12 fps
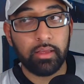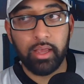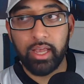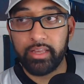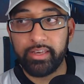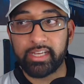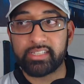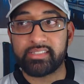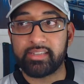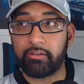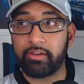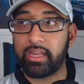Nick
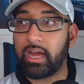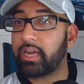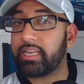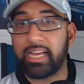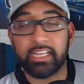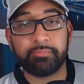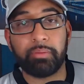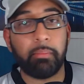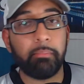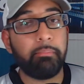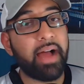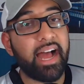Sirianni, as
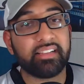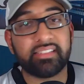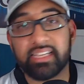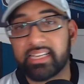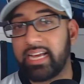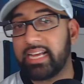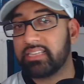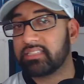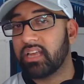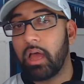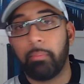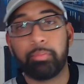bombastic, as
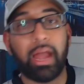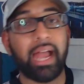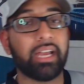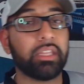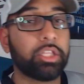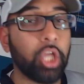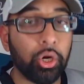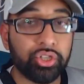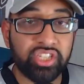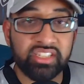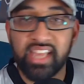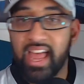
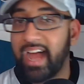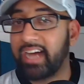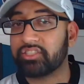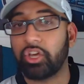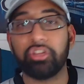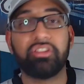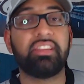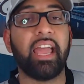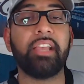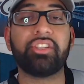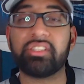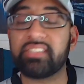braggadocious, as
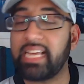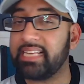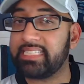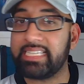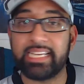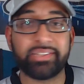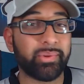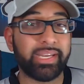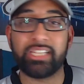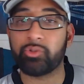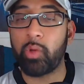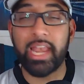audacious as he is when
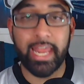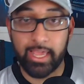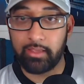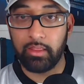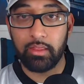he's winning,